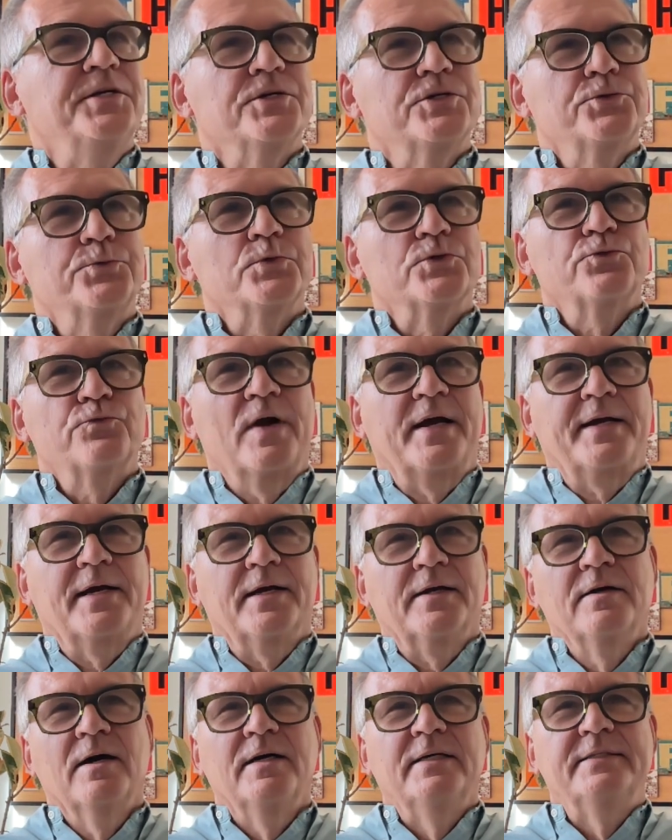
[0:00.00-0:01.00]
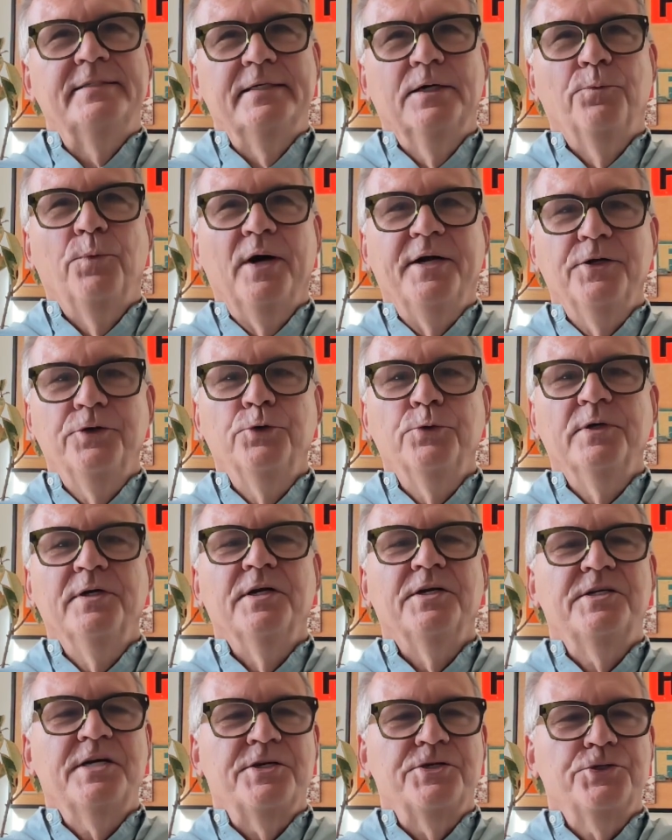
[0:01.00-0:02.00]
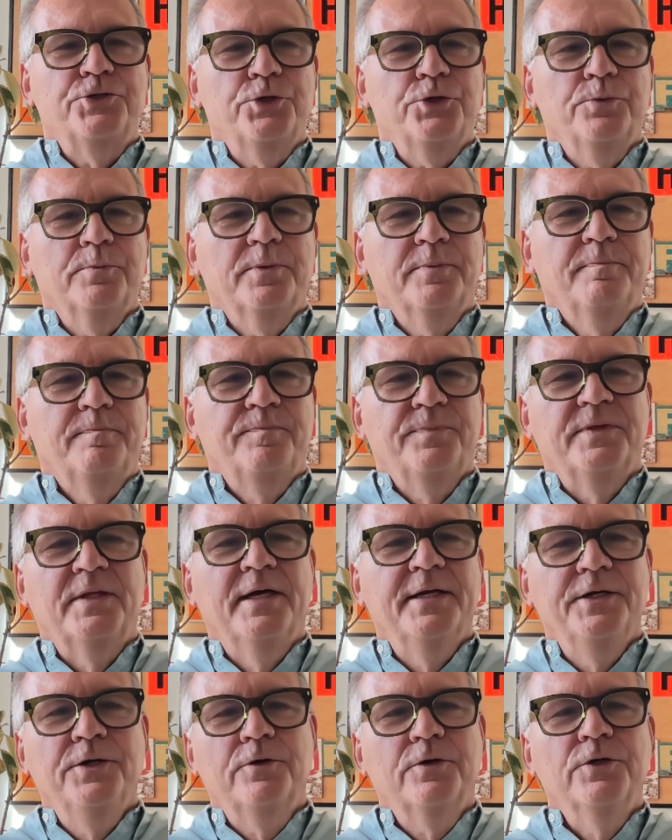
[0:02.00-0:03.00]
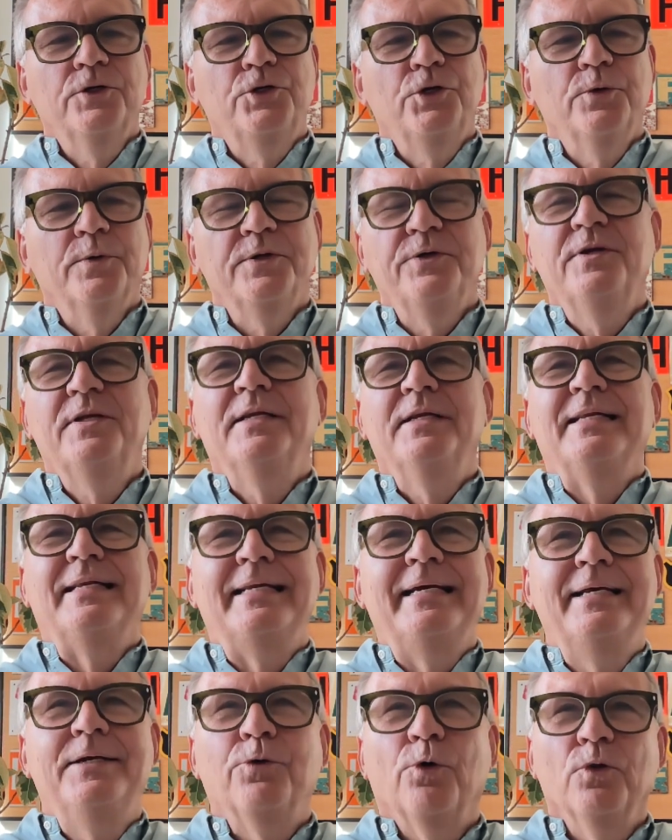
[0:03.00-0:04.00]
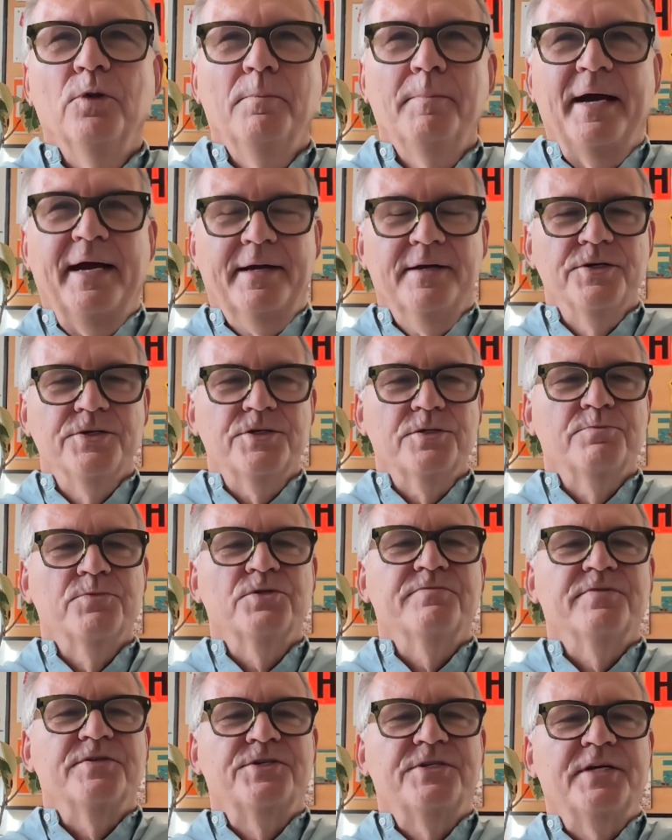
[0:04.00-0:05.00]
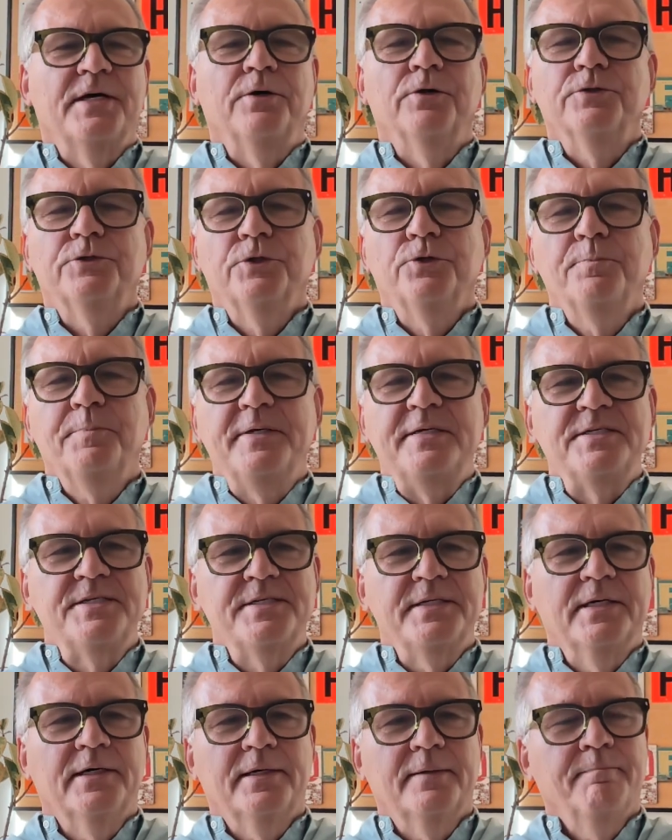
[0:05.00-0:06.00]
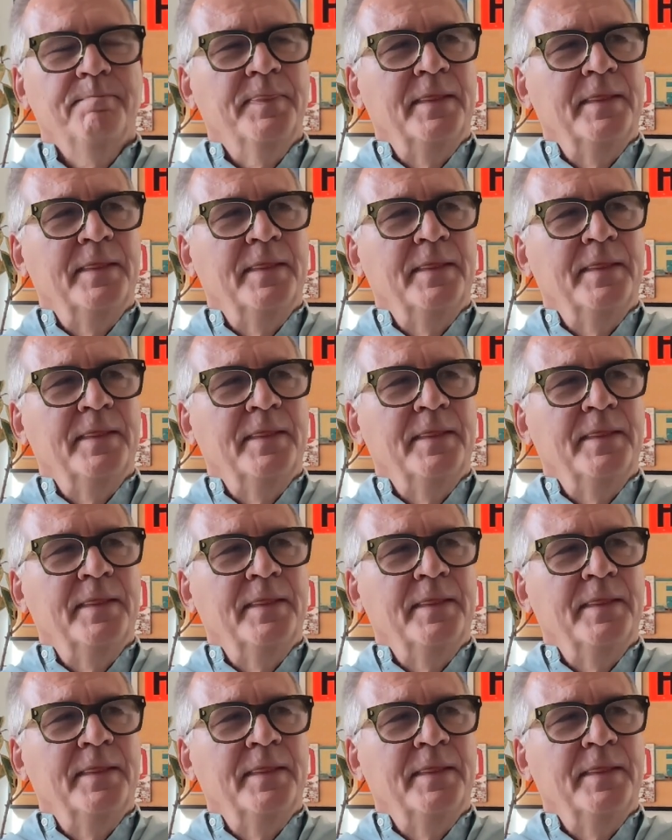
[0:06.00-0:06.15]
was recognizing a way to do it in a test tube, that you could do it. You didn't need all the mechanisms of a cell to do PCR.